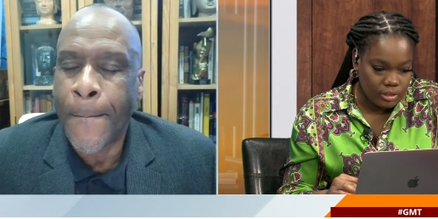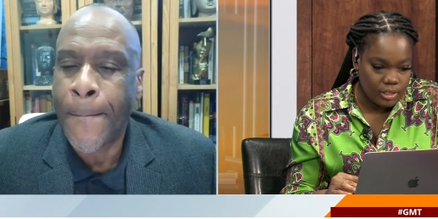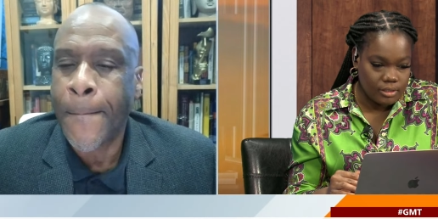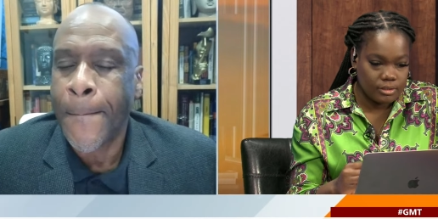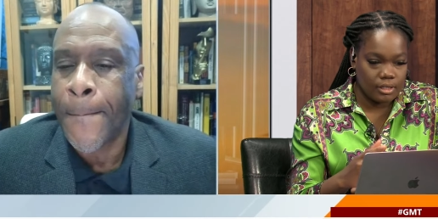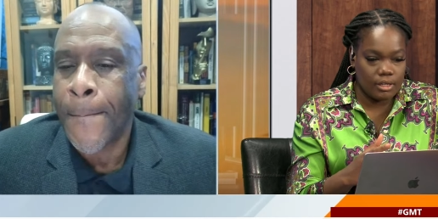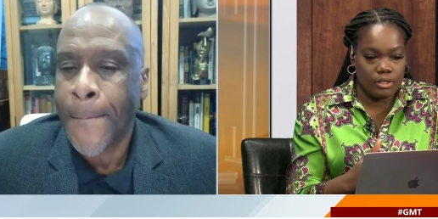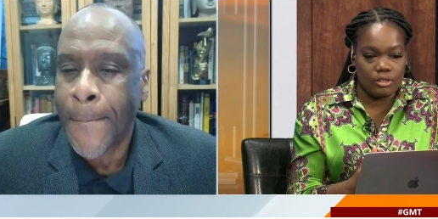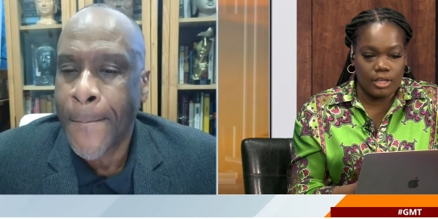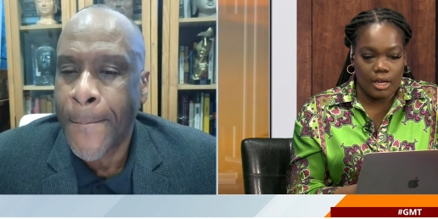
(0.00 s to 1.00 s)
Speaker 1: this
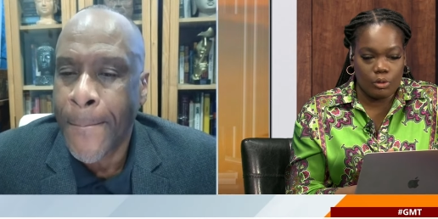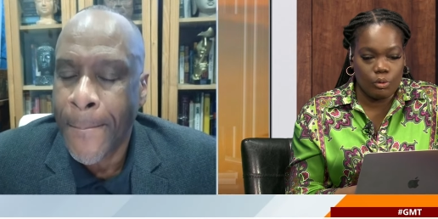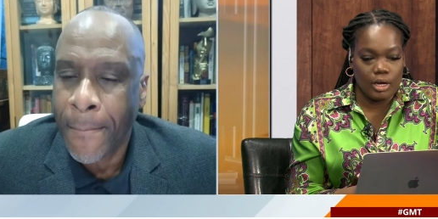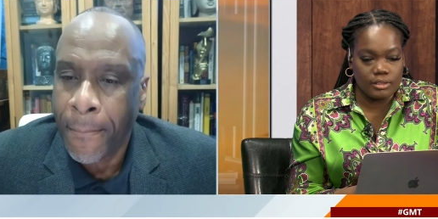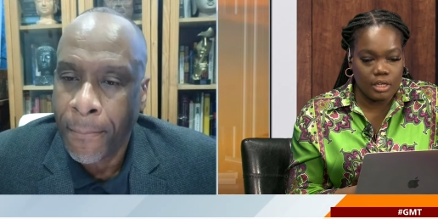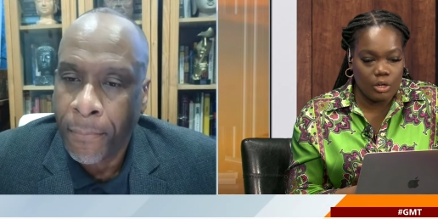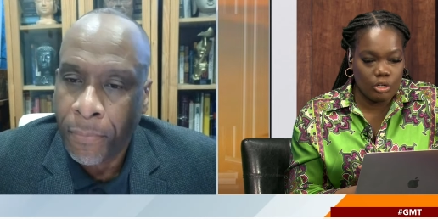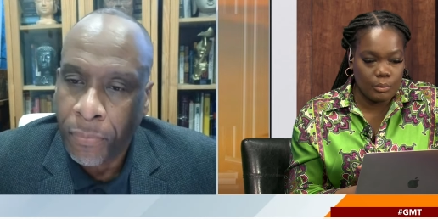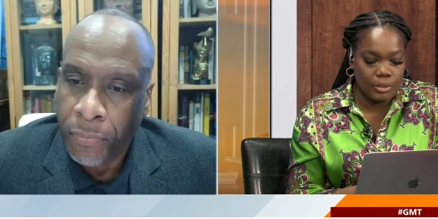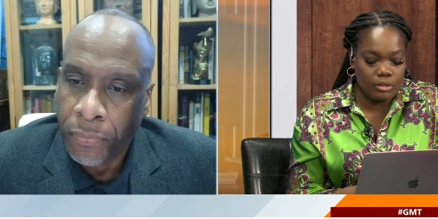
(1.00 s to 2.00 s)
in that you guys are going
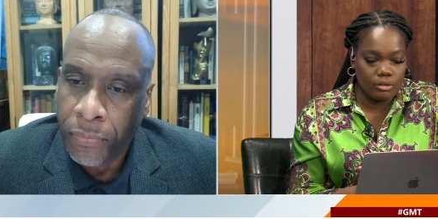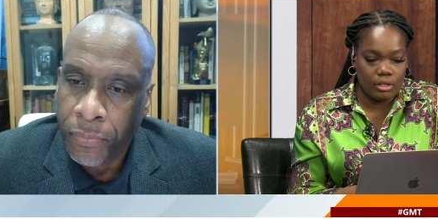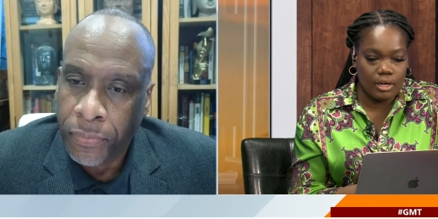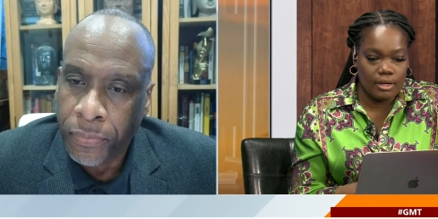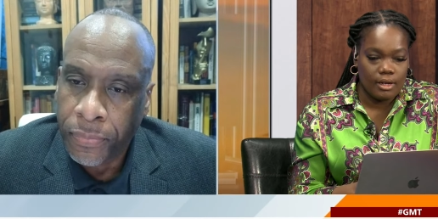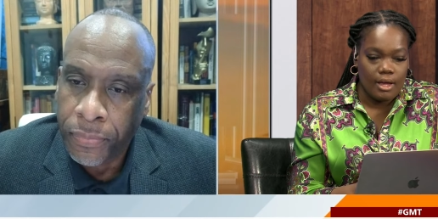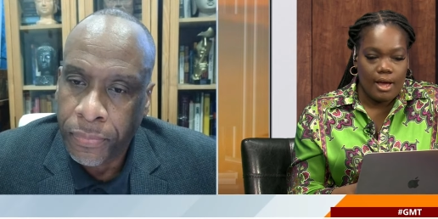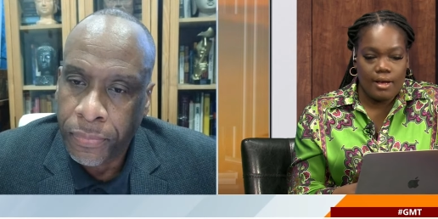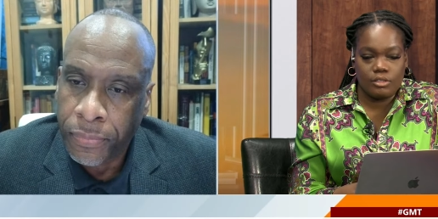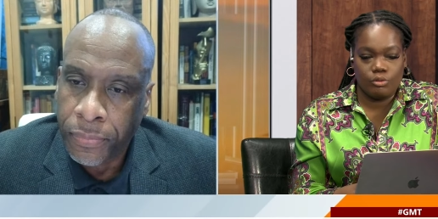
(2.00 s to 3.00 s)
to be looking at
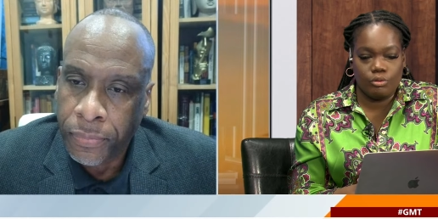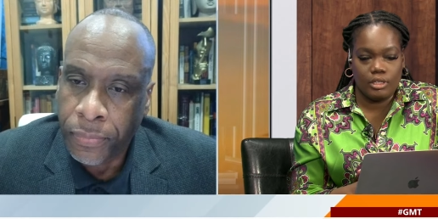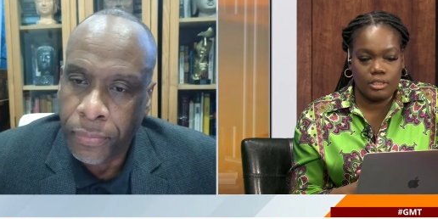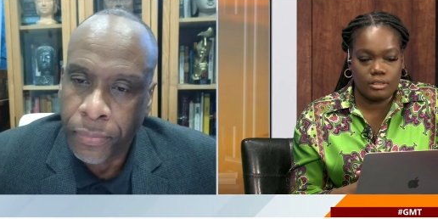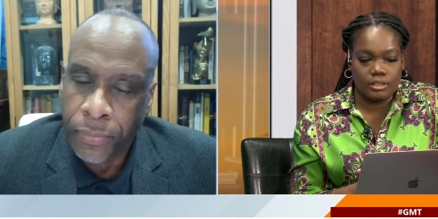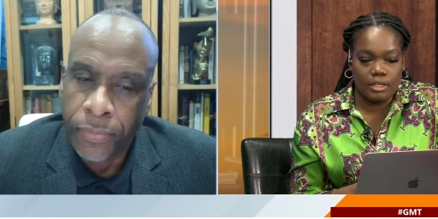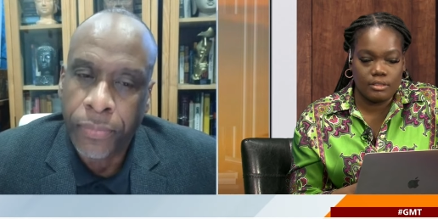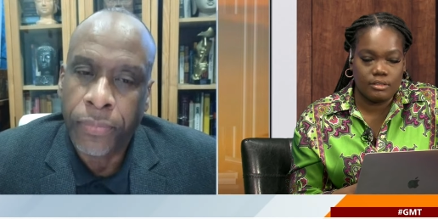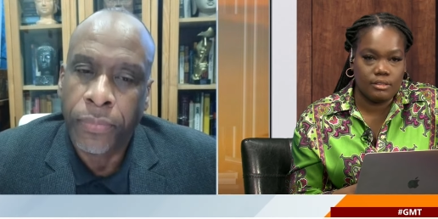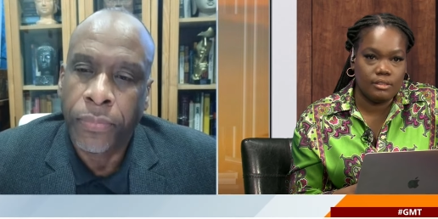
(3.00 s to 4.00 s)
as it relates to
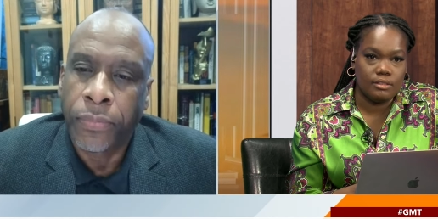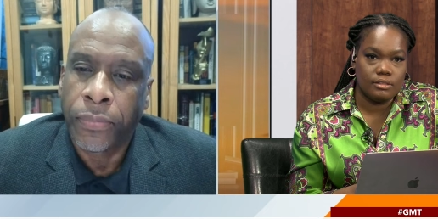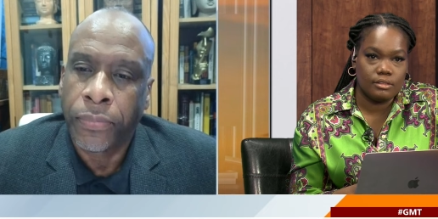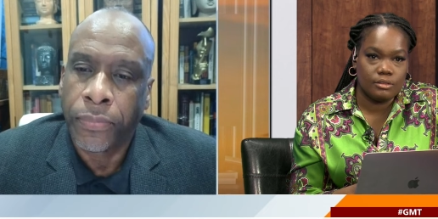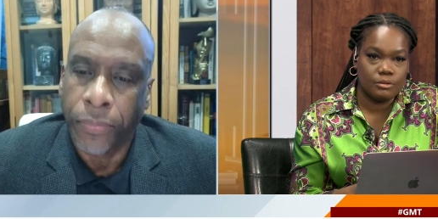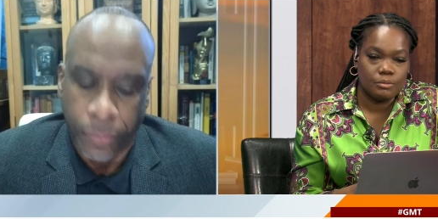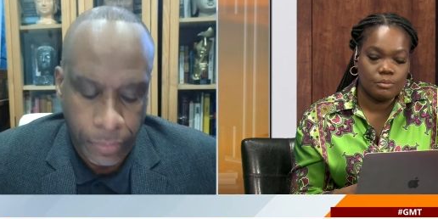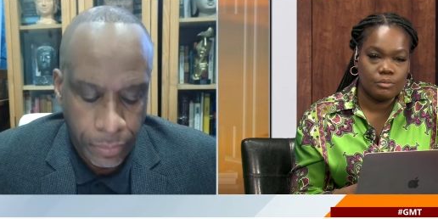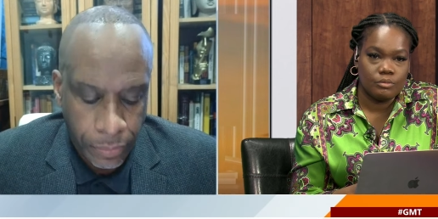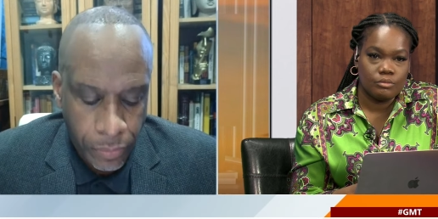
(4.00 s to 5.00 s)
NCDs?
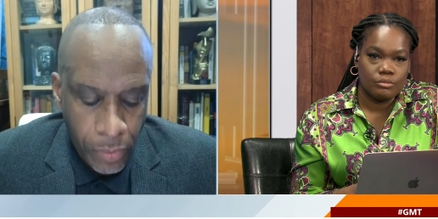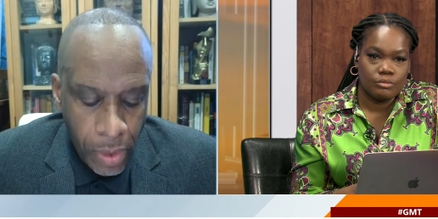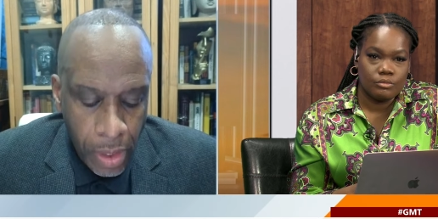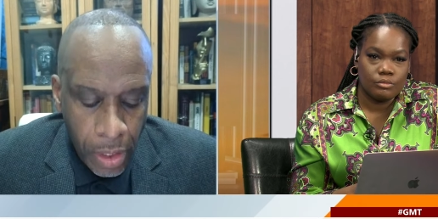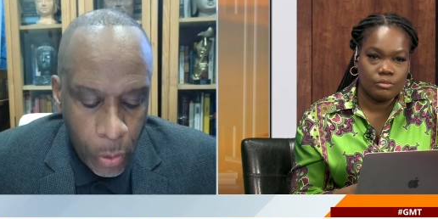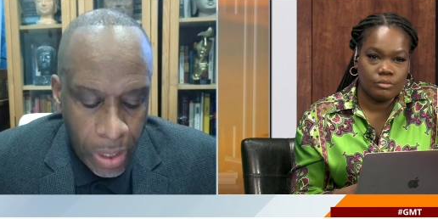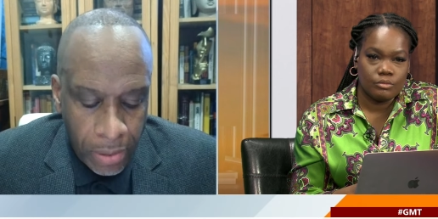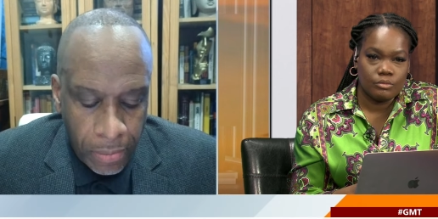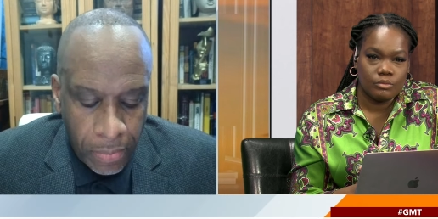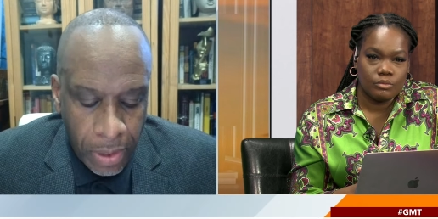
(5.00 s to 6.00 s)

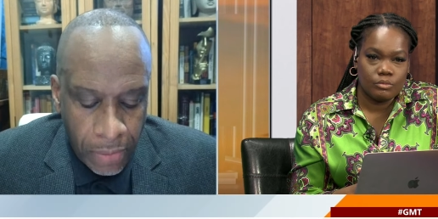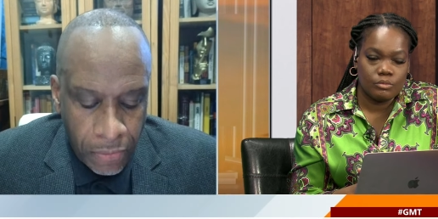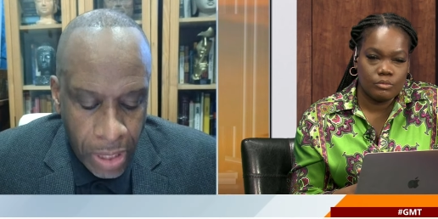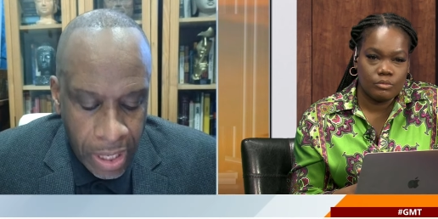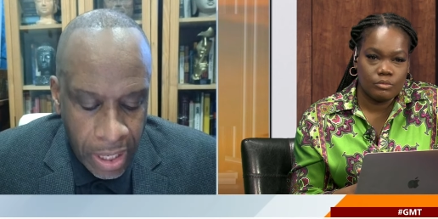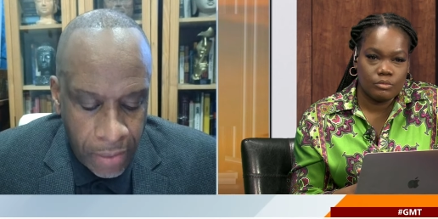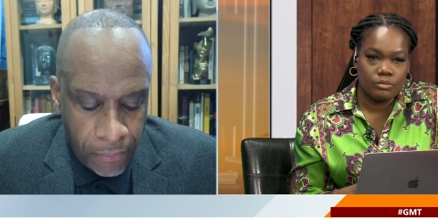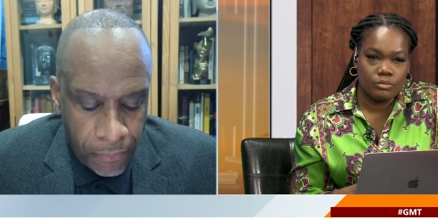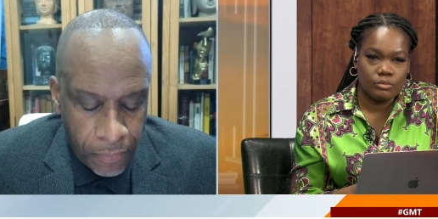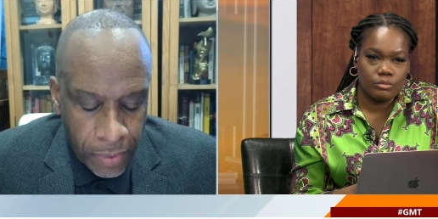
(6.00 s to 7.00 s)
Speaker 2: Well, uh,
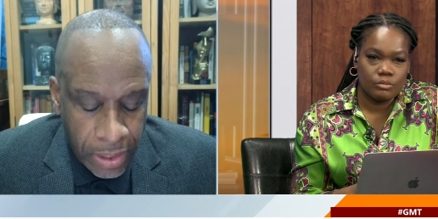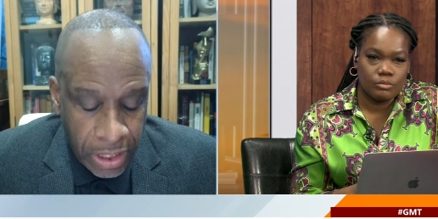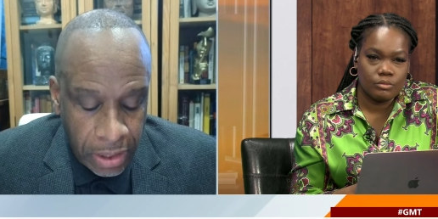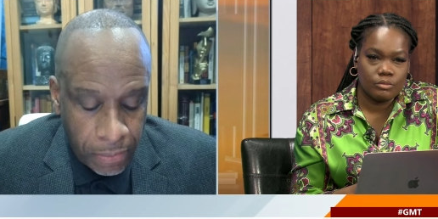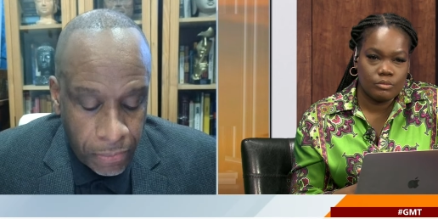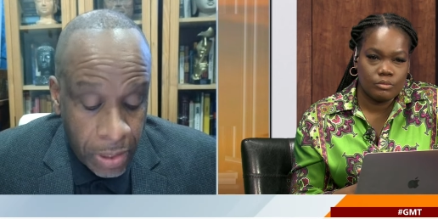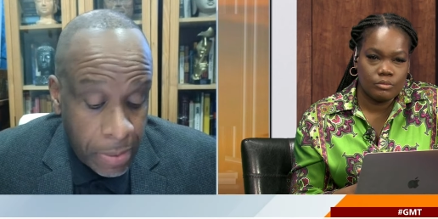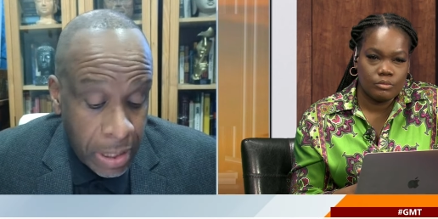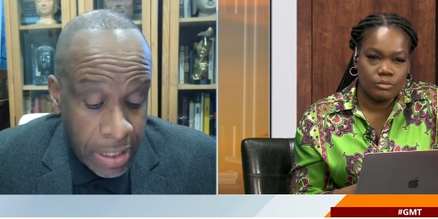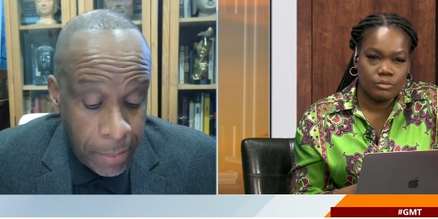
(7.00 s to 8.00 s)
the
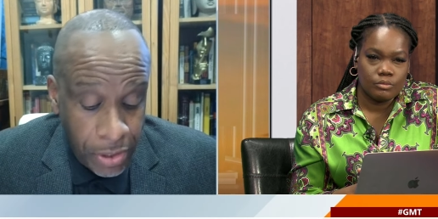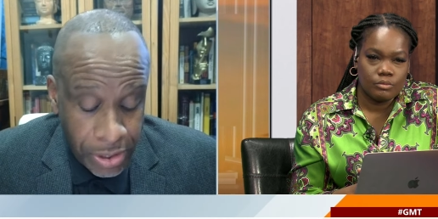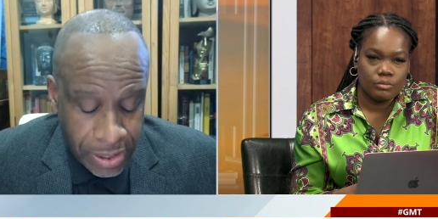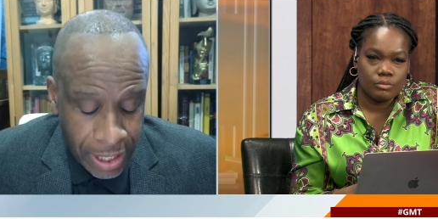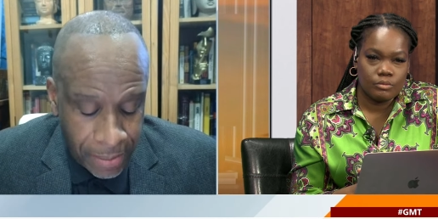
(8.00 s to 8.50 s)
let me just uh,